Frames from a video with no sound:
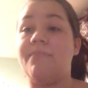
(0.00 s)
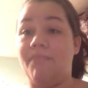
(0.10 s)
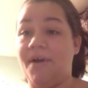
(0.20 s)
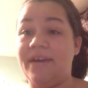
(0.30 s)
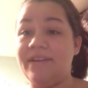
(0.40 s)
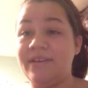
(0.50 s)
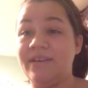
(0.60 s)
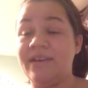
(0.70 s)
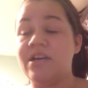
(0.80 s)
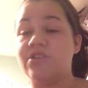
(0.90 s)
bun
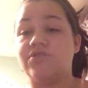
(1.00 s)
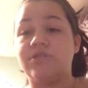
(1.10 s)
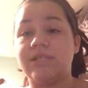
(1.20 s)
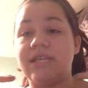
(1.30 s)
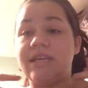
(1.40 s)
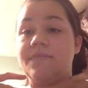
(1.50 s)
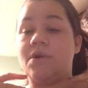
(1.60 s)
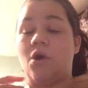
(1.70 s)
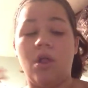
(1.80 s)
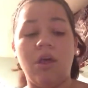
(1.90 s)
just to keep
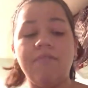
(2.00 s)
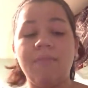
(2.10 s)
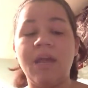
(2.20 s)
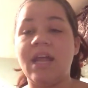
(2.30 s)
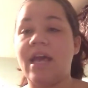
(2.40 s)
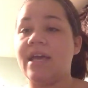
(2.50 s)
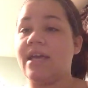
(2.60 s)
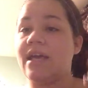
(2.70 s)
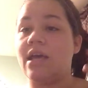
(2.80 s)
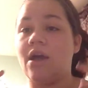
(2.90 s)
it all off my
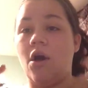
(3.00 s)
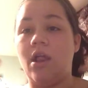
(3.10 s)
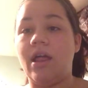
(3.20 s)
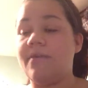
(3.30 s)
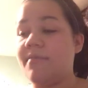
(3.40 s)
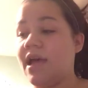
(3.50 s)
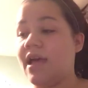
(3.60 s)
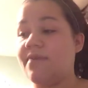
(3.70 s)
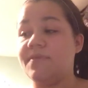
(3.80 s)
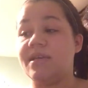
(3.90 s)
neck, all out of my
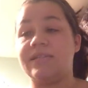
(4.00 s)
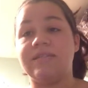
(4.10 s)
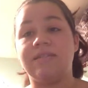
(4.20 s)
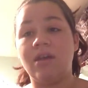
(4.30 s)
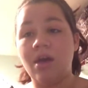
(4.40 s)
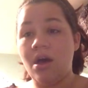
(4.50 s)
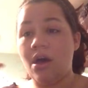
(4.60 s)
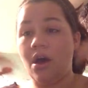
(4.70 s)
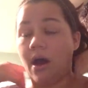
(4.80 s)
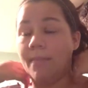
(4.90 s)
head, because
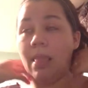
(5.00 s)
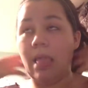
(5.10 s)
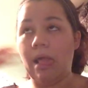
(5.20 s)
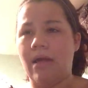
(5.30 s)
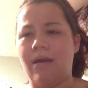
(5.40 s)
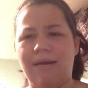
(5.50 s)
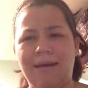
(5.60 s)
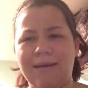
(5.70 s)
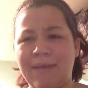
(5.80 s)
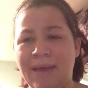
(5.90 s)
I'm
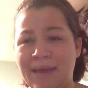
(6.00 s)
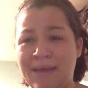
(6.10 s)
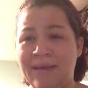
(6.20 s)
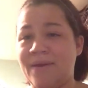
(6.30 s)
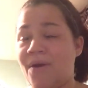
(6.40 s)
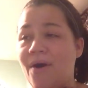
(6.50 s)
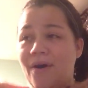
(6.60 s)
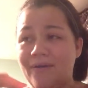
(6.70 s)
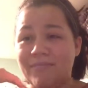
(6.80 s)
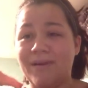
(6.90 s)
out of my head,
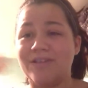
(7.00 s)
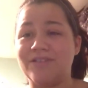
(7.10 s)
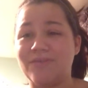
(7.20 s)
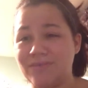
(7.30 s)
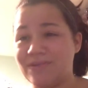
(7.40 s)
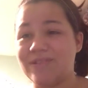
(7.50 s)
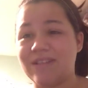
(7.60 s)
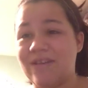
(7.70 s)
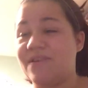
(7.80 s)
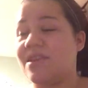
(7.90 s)
off my shoulders
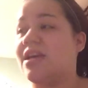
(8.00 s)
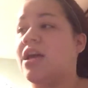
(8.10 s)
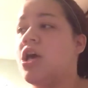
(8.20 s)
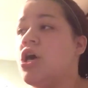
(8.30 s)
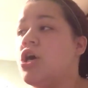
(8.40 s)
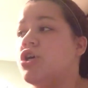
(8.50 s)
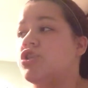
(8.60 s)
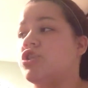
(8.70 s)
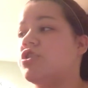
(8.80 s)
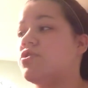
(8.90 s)
and everything,
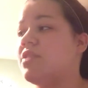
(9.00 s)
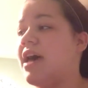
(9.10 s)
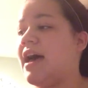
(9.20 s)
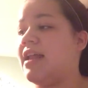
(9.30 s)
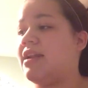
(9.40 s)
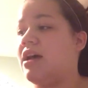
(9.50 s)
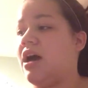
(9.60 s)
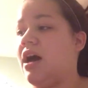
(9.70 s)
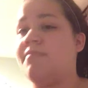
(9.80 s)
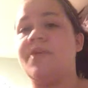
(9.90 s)
just so that
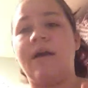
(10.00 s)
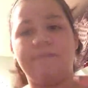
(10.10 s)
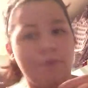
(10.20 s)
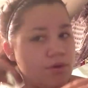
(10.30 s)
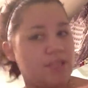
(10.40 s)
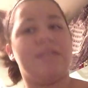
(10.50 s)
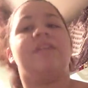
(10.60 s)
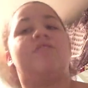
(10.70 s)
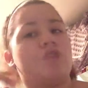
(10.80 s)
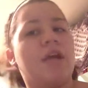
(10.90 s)
I'm not
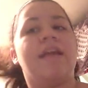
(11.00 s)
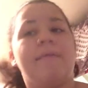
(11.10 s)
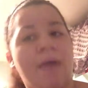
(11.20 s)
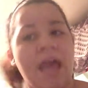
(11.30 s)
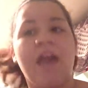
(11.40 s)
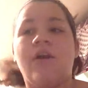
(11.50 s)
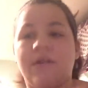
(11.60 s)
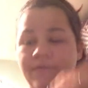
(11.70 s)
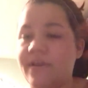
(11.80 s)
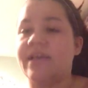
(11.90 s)
focusing on trying to get my hair
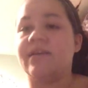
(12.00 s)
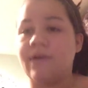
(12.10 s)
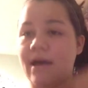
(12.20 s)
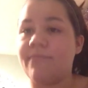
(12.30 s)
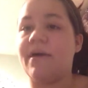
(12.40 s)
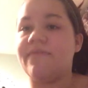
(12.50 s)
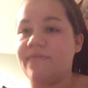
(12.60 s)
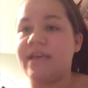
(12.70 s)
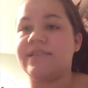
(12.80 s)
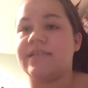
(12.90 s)
out of my
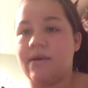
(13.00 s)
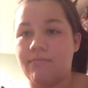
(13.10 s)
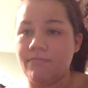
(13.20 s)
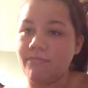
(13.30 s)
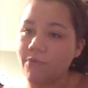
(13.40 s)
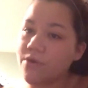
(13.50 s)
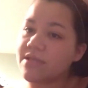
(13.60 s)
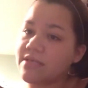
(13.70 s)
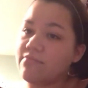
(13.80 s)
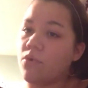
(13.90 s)
face, and I'm
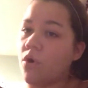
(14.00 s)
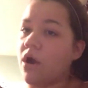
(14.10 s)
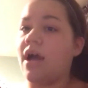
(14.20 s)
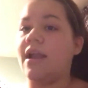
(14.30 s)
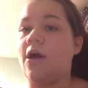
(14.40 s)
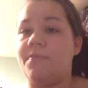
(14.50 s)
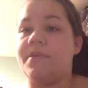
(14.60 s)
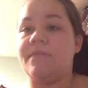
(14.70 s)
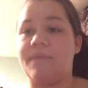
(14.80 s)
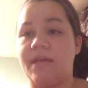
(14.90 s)
focusing more on
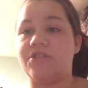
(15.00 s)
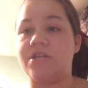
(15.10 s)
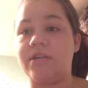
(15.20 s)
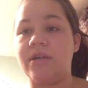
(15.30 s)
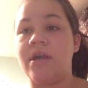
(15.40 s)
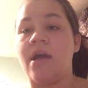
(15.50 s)
helping the patient.